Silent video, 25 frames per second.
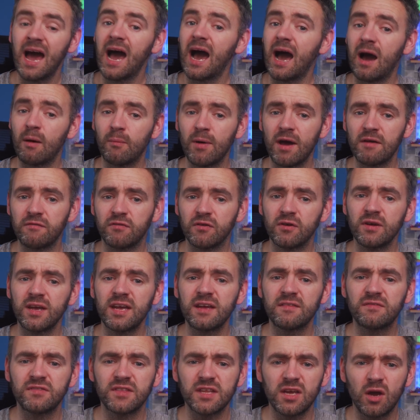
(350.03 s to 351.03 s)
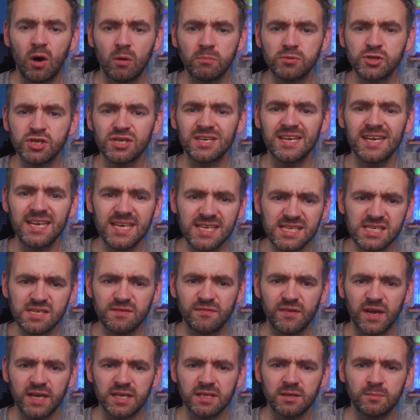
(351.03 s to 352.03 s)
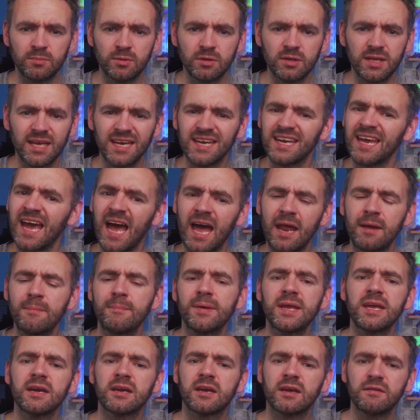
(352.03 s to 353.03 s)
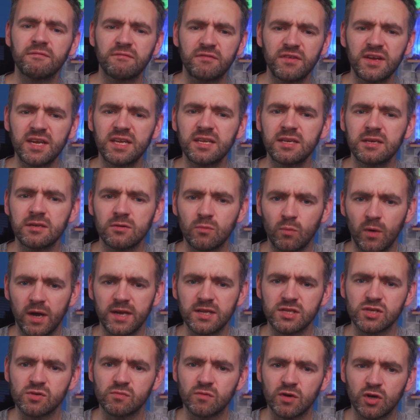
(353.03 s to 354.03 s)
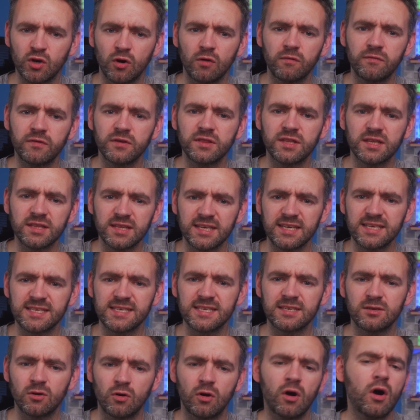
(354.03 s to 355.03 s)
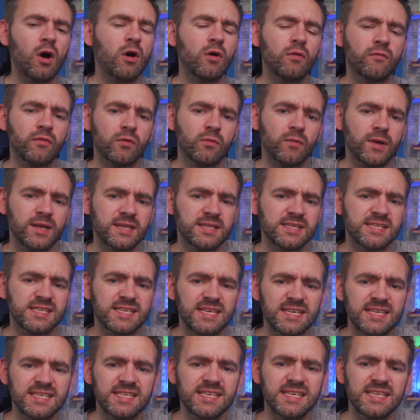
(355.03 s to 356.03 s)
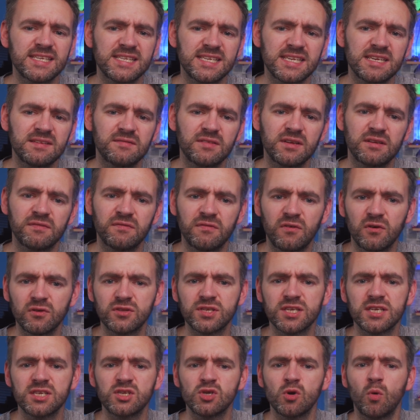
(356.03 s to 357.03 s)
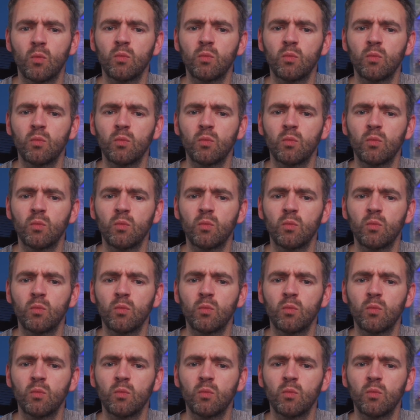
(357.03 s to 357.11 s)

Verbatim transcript: However, if the option is available, it can be a convenient way to recover deleted or overwritten CCTV footage